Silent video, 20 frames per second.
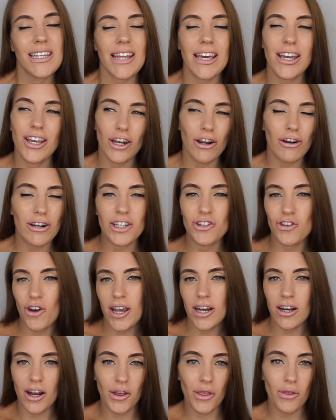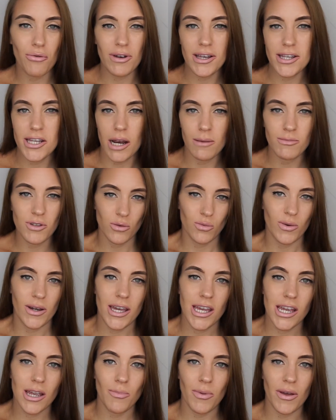they can only train like 3 times a
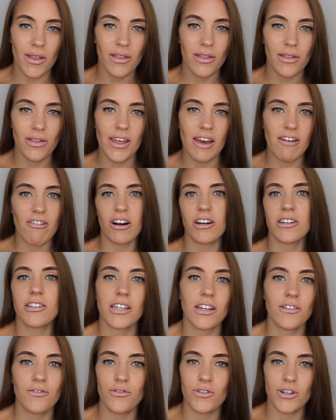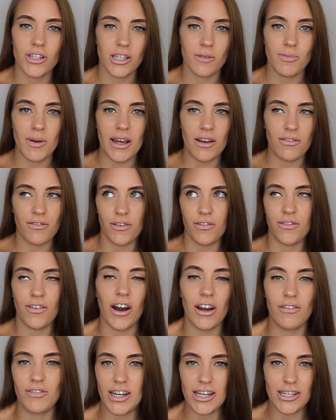week, but they're asking for a split for
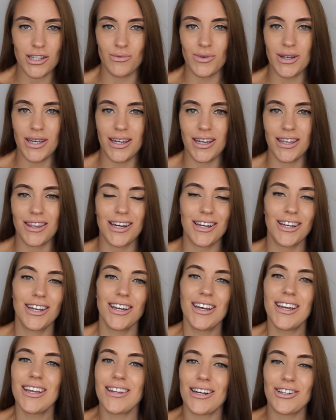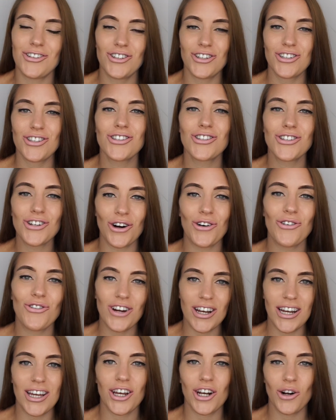5 days a week, and that's just not
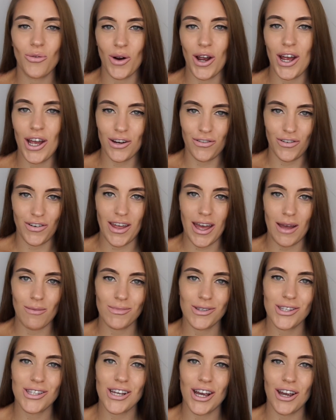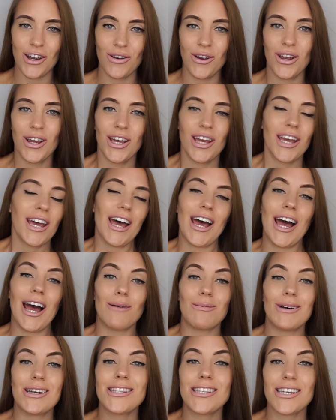really going to work for them. So
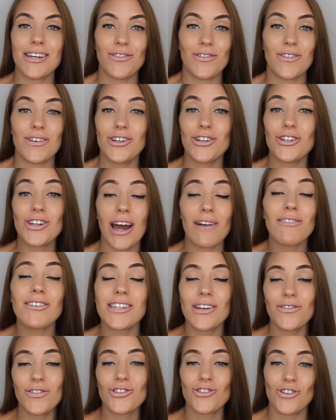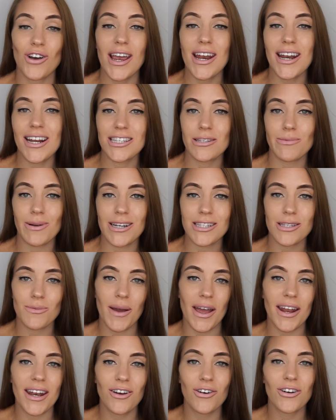you'd have a different training split
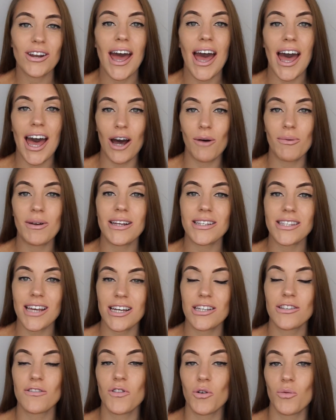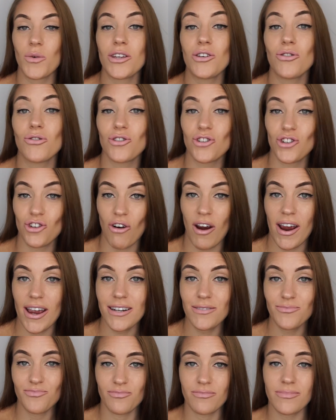depending on how many days of the week you can
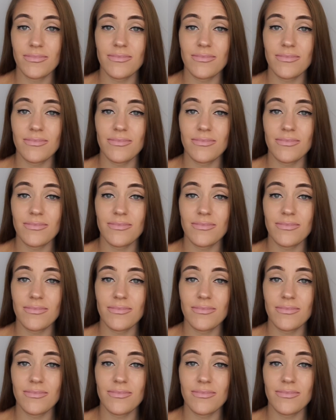train.